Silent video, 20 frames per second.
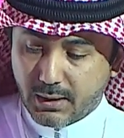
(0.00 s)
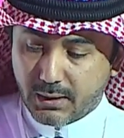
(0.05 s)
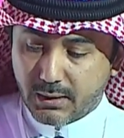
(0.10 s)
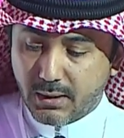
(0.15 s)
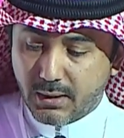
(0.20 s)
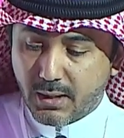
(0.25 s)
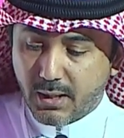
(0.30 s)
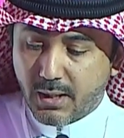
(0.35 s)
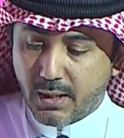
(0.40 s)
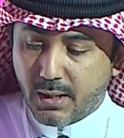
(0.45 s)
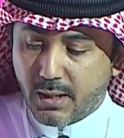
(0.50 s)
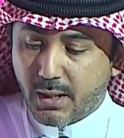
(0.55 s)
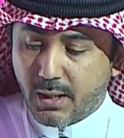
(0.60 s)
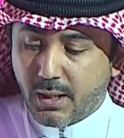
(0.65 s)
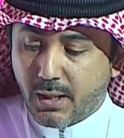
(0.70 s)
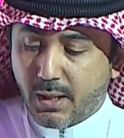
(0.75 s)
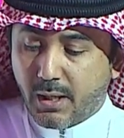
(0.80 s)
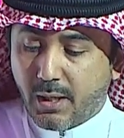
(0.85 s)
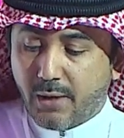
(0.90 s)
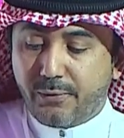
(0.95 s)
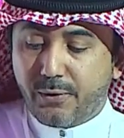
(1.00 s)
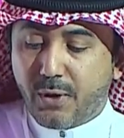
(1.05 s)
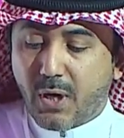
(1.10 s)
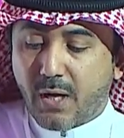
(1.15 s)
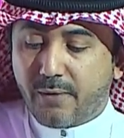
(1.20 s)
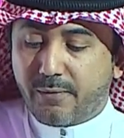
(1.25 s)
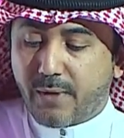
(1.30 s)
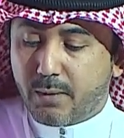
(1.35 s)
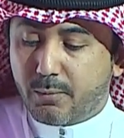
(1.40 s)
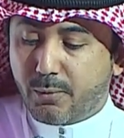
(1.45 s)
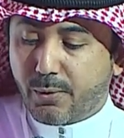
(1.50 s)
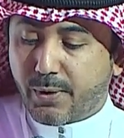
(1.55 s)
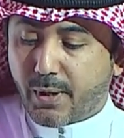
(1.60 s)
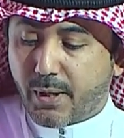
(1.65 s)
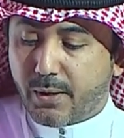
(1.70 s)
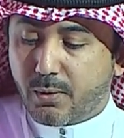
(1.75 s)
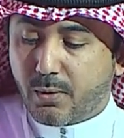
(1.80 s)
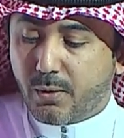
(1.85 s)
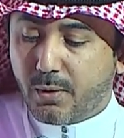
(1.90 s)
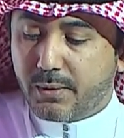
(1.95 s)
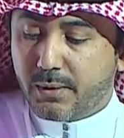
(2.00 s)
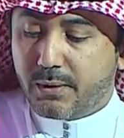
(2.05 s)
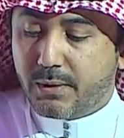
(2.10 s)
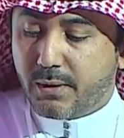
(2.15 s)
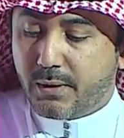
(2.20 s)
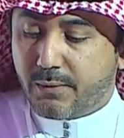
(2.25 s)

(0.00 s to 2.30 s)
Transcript: If you have hypothyroid, nephrotic syndrome,